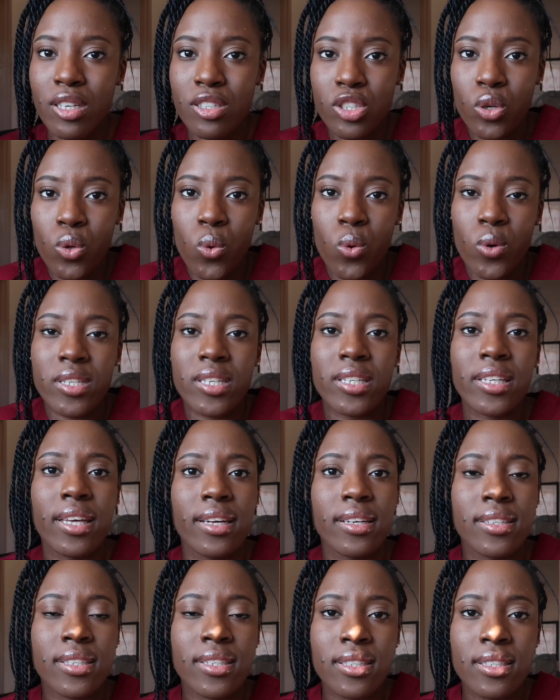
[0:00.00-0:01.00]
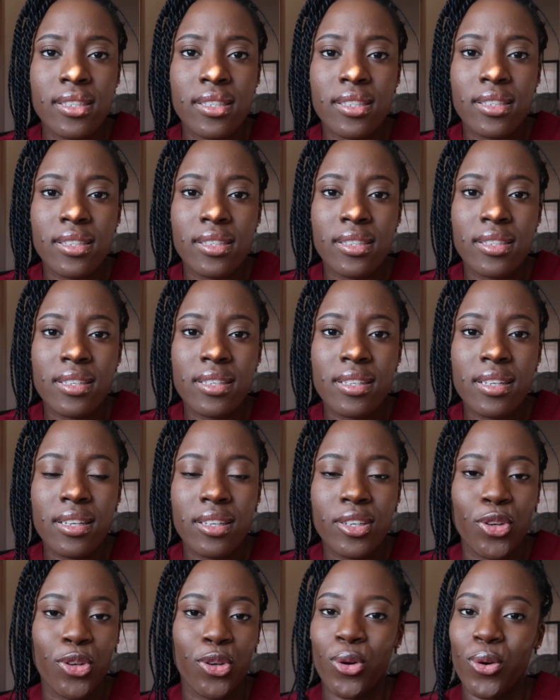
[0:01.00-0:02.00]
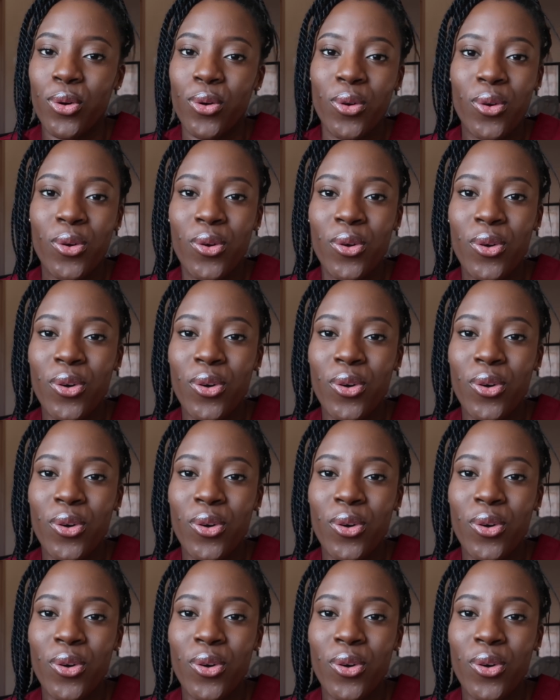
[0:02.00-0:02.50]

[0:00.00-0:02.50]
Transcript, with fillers: decorticate, you know,